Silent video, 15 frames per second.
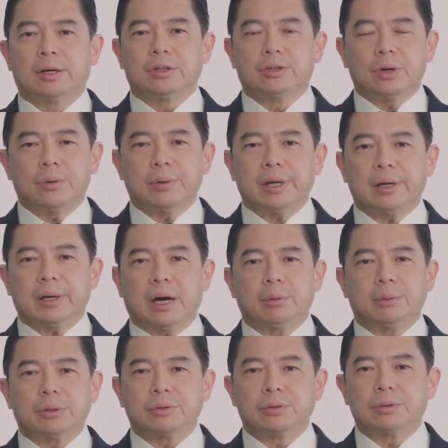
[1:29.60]
Showing
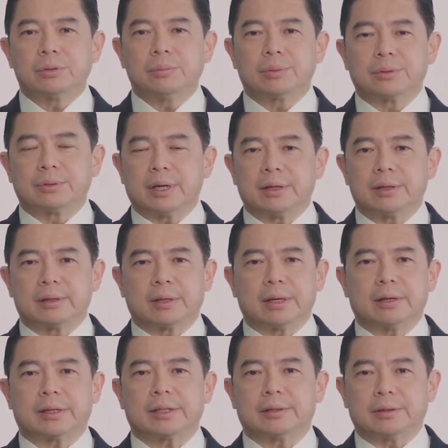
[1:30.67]
our true Bruneian
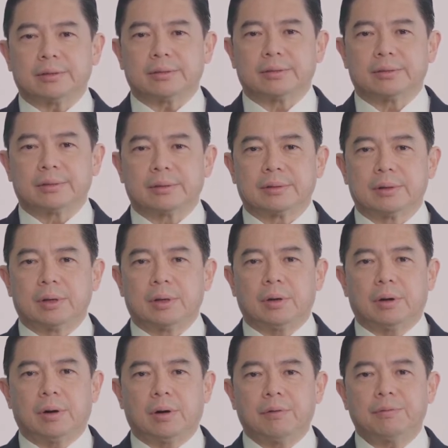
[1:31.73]
characters
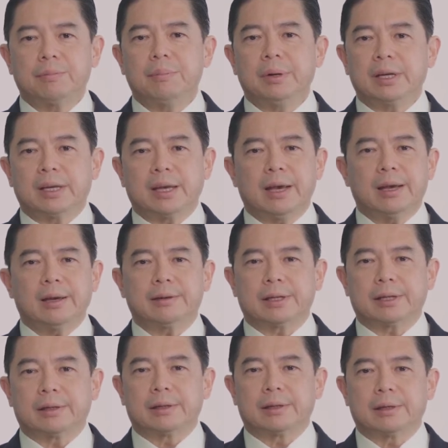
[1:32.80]
of being
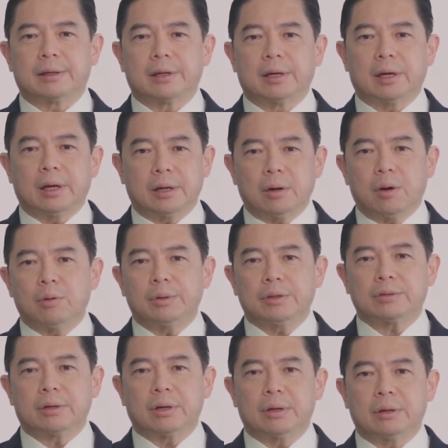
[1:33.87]
caring and
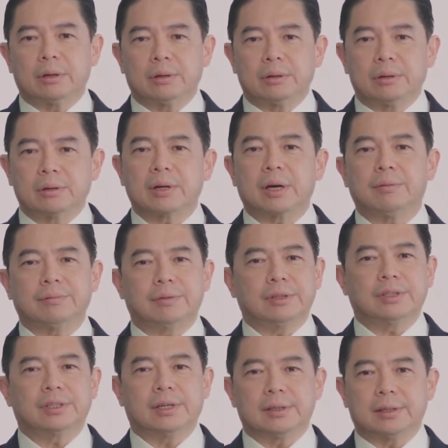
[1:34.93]
always look out for
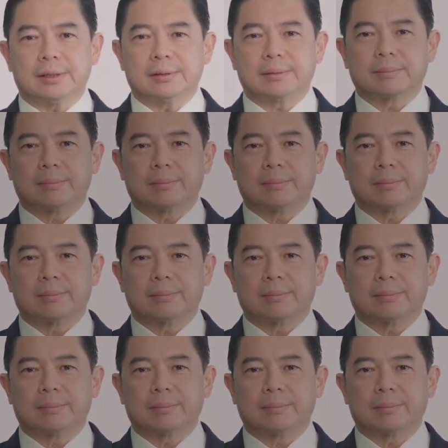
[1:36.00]
each other.